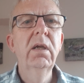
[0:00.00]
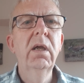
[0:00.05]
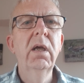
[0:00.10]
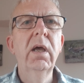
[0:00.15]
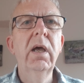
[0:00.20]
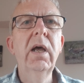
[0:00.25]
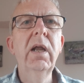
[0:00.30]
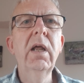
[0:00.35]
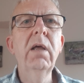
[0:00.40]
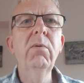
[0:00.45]

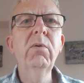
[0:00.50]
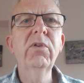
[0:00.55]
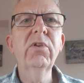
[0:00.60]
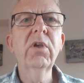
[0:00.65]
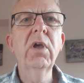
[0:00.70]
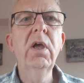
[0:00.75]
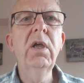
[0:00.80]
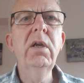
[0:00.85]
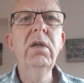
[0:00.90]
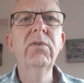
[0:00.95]
And I was
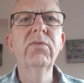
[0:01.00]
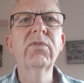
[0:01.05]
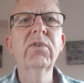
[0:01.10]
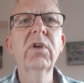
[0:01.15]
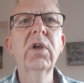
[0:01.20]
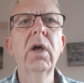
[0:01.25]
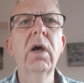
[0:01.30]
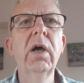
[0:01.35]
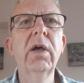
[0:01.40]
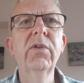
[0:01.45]
kind of
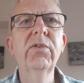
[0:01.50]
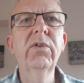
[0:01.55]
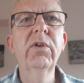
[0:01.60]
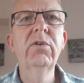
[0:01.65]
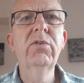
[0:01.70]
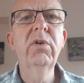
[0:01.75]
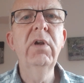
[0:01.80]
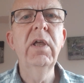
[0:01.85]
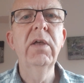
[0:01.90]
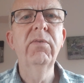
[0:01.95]
cast
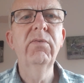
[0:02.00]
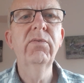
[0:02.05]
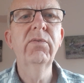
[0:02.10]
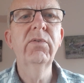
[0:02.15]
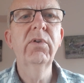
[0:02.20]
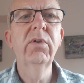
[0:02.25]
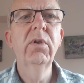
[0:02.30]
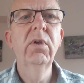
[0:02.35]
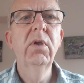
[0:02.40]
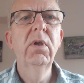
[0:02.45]

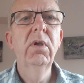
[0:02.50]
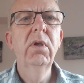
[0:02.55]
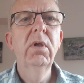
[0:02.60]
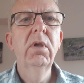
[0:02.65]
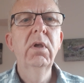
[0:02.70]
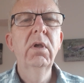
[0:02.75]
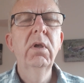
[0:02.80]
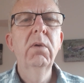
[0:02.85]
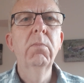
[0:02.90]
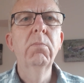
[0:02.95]
adrift.
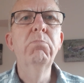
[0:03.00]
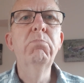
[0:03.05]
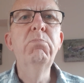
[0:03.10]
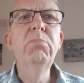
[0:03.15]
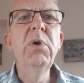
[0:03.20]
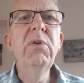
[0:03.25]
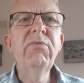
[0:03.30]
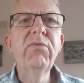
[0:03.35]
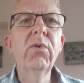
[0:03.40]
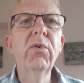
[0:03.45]

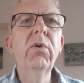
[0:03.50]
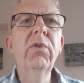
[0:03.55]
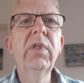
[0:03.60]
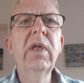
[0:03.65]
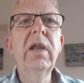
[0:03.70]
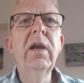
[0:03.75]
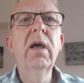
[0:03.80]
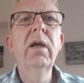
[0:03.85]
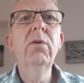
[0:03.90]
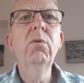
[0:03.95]
Before
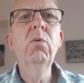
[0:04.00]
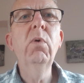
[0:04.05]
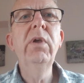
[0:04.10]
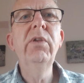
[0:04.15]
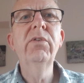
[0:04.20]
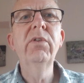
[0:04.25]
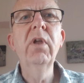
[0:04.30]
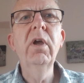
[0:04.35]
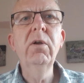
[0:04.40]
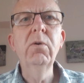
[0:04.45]
then, I'd
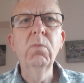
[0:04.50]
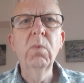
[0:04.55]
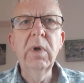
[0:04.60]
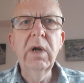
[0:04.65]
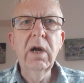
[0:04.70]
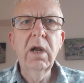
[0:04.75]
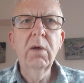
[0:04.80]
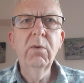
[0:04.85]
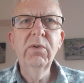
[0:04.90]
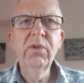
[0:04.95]
always known
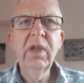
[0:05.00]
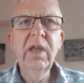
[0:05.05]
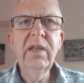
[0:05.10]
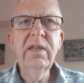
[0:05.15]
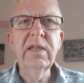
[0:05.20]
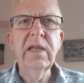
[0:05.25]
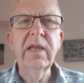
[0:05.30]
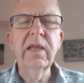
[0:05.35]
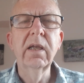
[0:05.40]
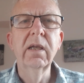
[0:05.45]
where I was
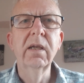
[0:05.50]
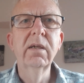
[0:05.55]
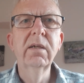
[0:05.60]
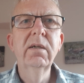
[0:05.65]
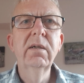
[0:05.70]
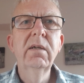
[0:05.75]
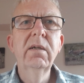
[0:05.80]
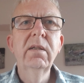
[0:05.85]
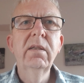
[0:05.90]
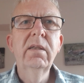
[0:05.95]
heading.
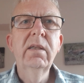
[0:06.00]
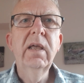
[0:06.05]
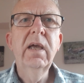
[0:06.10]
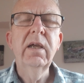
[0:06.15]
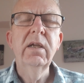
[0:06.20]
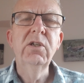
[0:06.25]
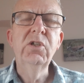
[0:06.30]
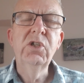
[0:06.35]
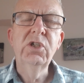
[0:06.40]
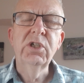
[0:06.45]
That
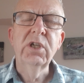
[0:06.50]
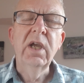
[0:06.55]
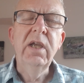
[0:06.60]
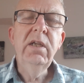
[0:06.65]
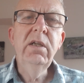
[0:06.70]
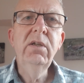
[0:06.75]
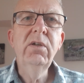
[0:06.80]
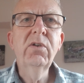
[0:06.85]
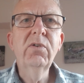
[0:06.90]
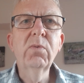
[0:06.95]
had
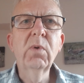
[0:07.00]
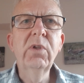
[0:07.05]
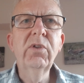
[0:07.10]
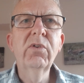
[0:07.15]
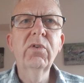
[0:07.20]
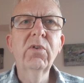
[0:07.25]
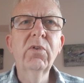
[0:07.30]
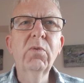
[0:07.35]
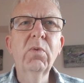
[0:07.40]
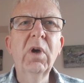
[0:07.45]
changed
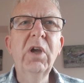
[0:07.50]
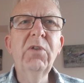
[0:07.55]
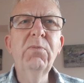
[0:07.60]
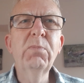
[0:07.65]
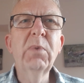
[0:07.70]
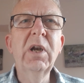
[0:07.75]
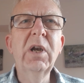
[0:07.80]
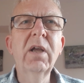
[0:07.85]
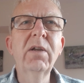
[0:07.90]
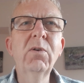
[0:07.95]
once or twice,
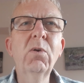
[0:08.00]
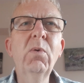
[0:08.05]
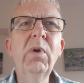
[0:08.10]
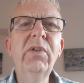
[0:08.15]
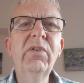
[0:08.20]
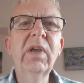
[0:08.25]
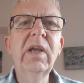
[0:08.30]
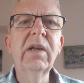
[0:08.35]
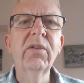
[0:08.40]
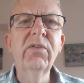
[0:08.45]
but I'd
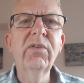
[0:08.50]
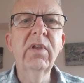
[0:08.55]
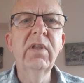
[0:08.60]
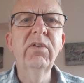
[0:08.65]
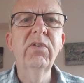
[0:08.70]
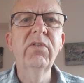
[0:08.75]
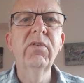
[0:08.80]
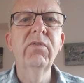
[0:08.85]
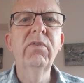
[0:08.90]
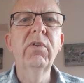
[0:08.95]
always had a
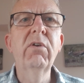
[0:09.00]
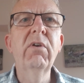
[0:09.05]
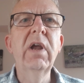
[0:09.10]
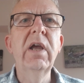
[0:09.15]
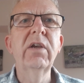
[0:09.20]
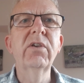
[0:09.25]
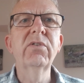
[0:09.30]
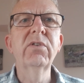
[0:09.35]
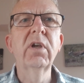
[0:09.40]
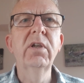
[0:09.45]
sense of
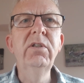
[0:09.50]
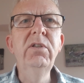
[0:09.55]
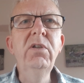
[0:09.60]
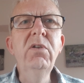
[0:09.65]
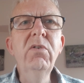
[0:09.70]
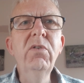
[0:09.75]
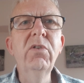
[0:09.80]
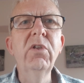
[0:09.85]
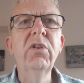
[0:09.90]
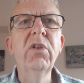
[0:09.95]
direction. I
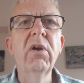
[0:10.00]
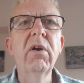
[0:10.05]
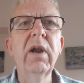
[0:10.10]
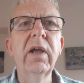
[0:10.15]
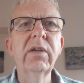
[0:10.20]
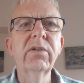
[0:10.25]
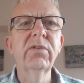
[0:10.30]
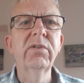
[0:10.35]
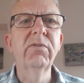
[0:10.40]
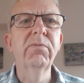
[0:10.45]
knew the
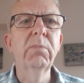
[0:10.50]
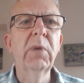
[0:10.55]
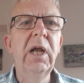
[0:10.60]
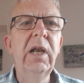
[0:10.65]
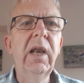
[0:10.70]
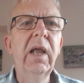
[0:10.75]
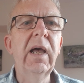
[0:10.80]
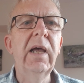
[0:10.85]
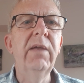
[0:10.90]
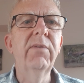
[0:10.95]
direction of my
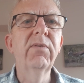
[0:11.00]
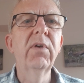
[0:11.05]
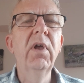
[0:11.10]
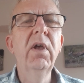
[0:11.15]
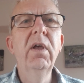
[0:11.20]
life.